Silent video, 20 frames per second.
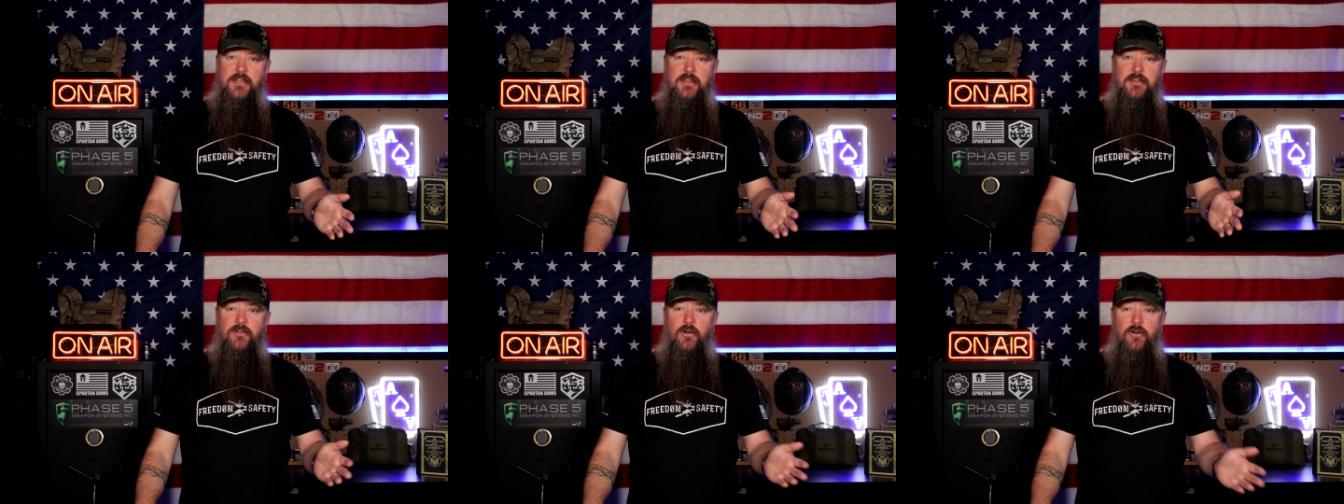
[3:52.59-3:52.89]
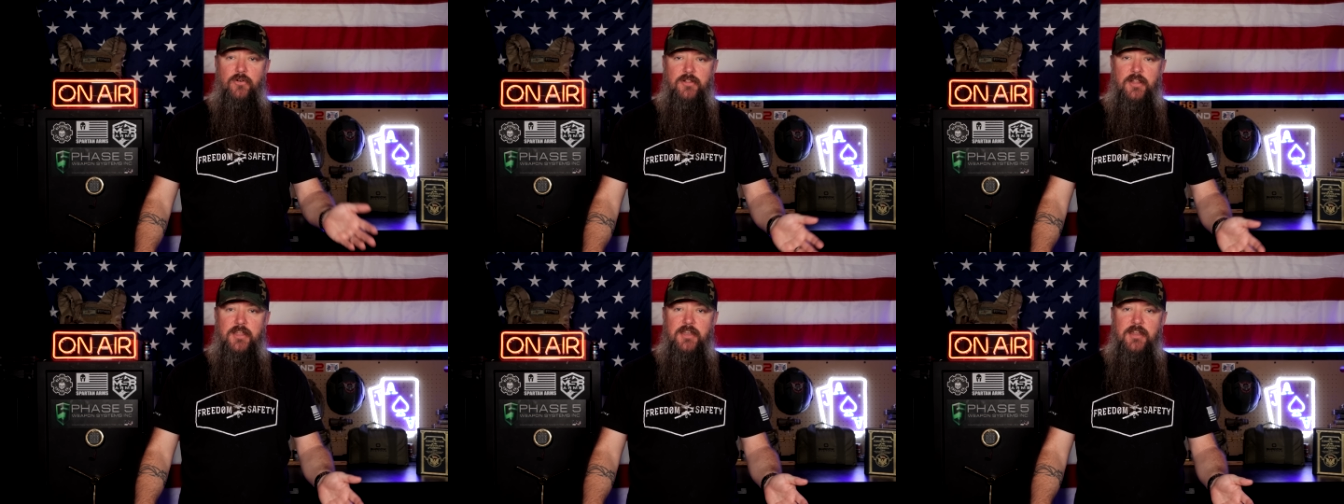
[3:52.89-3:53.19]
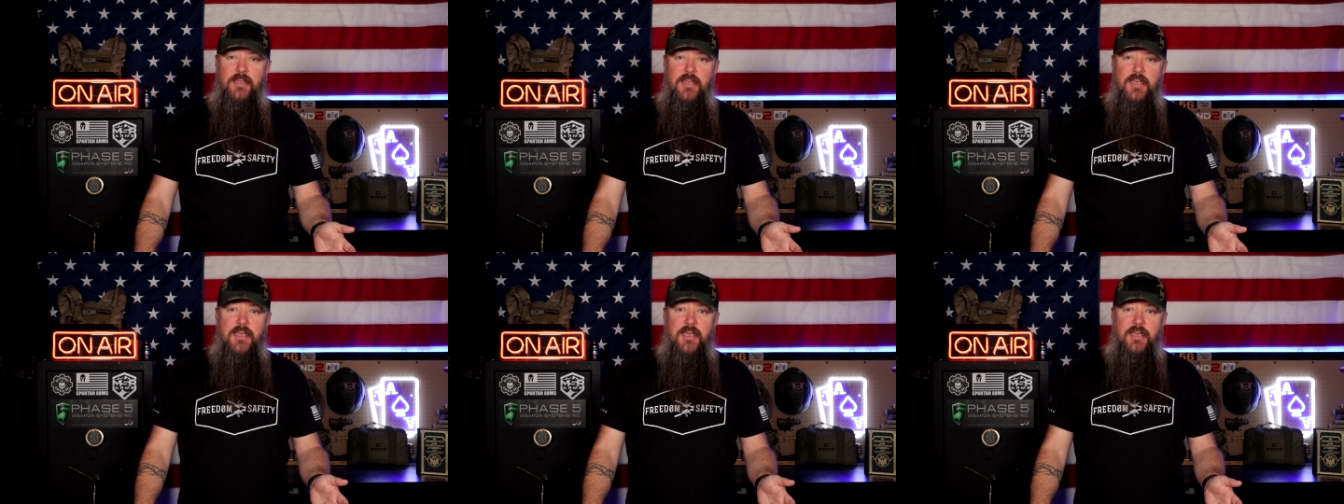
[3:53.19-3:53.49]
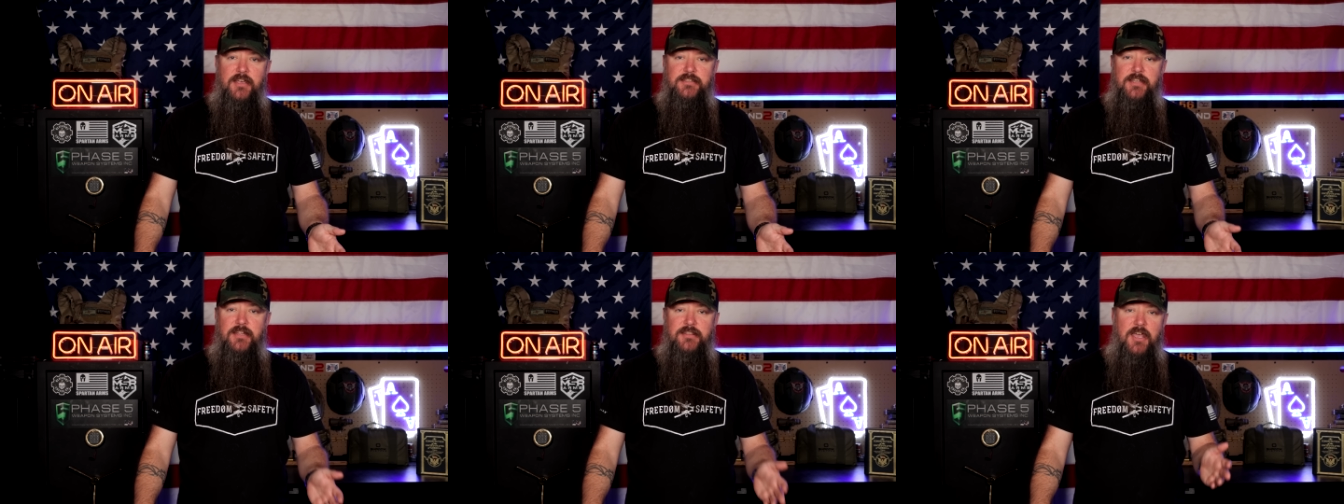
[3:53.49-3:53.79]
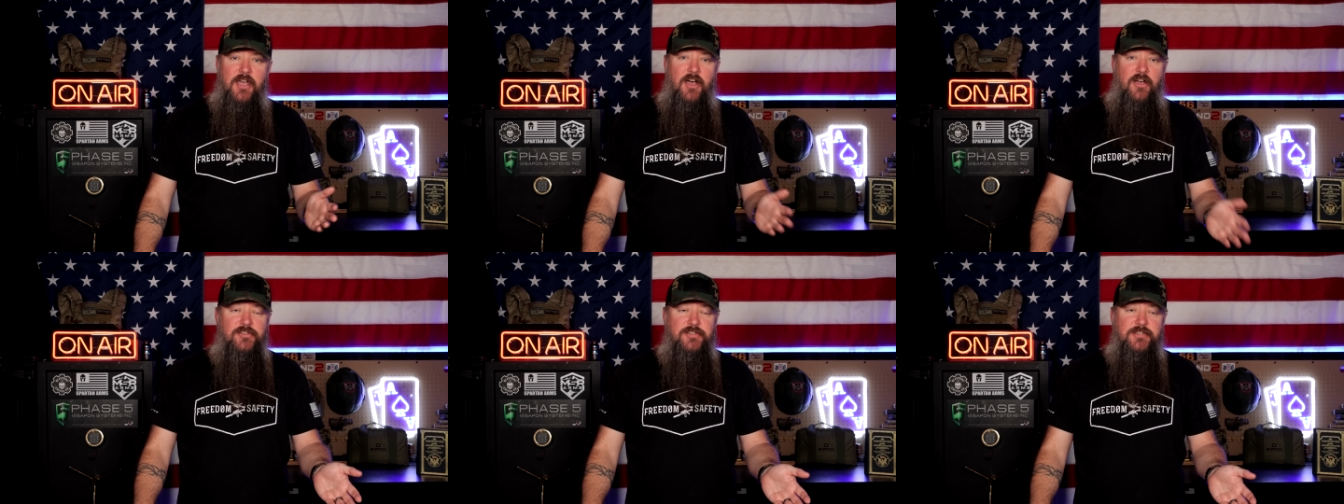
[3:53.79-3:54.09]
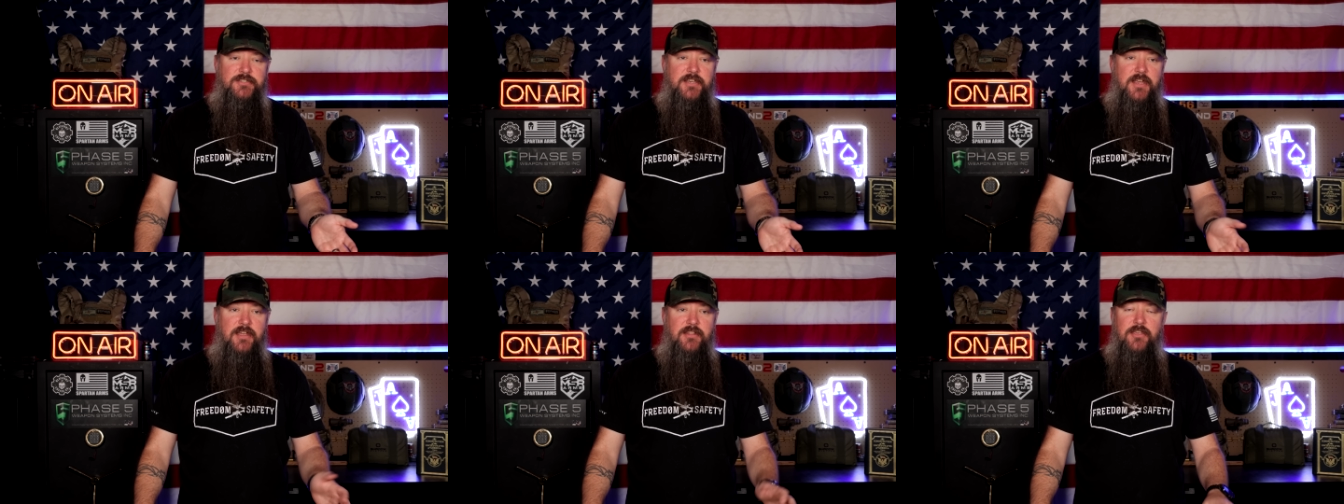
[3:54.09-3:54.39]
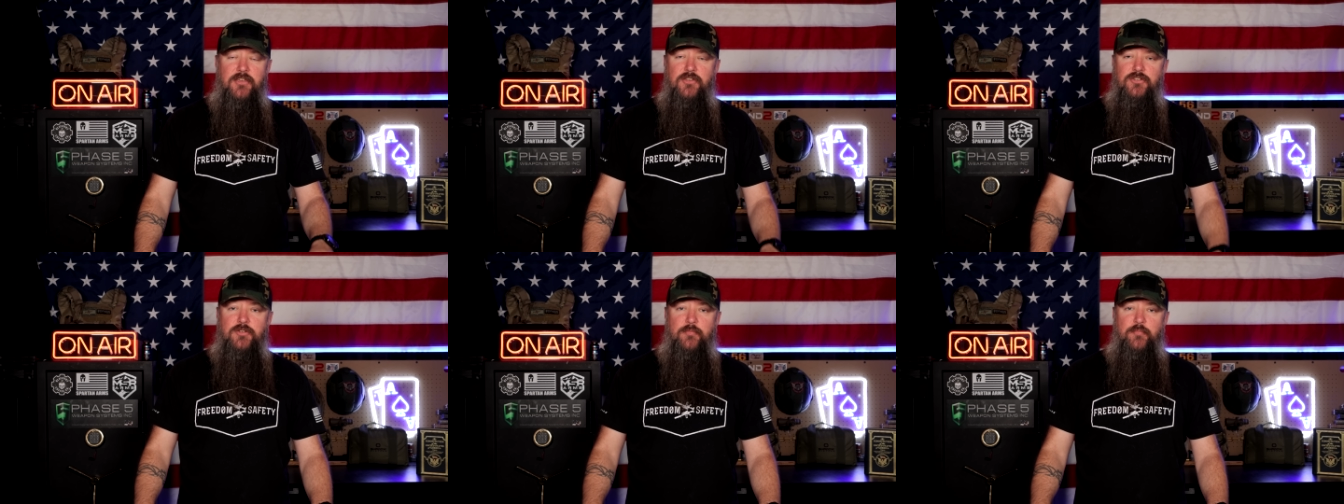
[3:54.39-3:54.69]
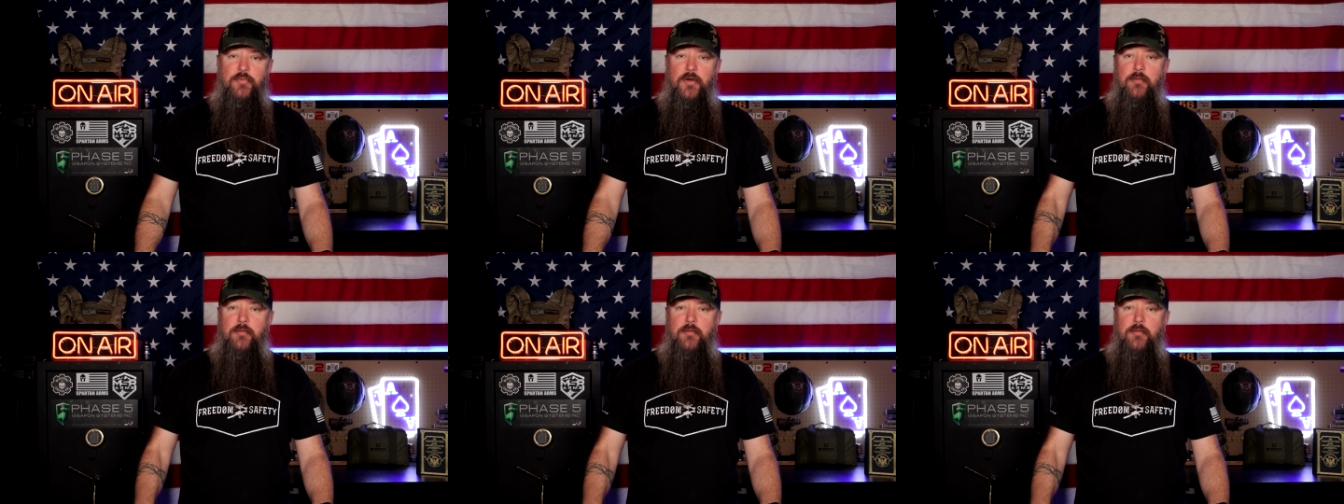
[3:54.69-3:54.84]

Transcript: in Oakland is that they also say that you should